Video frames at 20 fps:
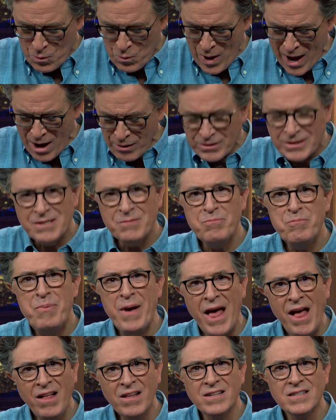Wow, it's a
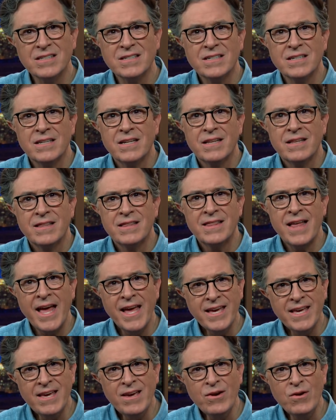belt.
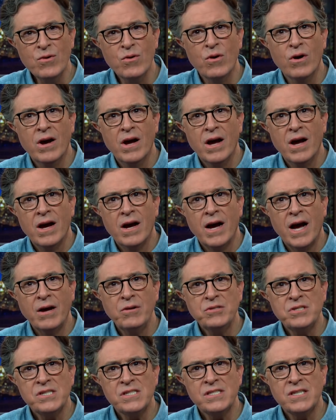Thank you. I
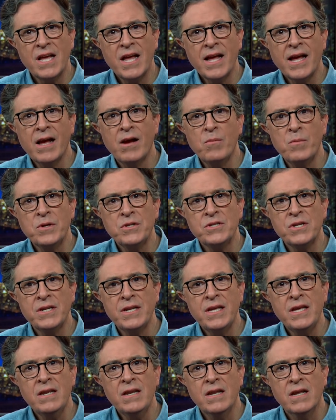was just saying how much I
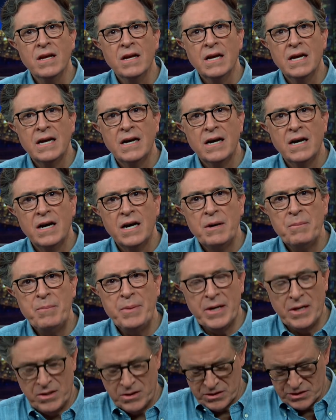need a
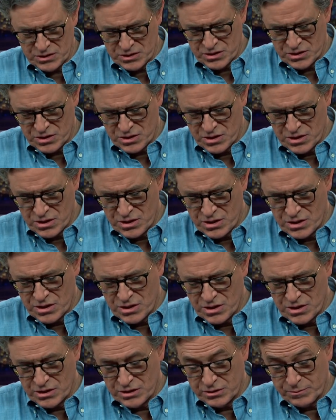belt.
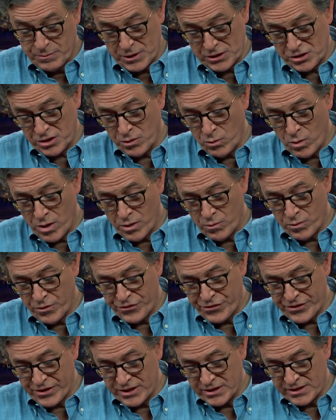Especially one
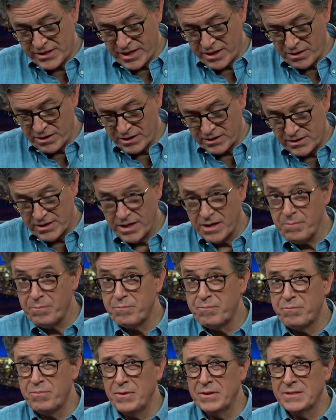with a, is that a, is that a
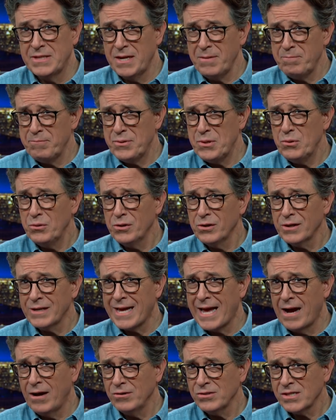Is that a pewter
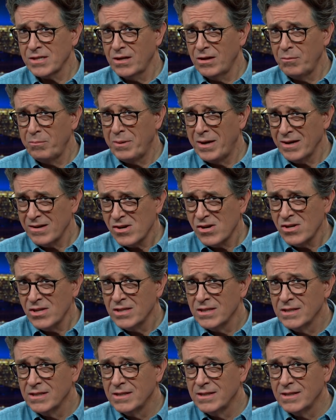cow skull
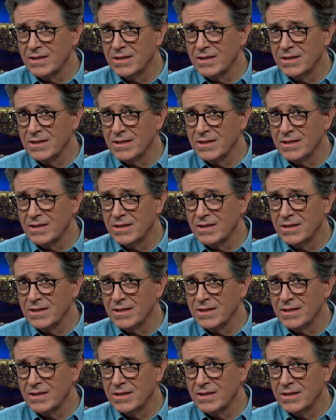buckle?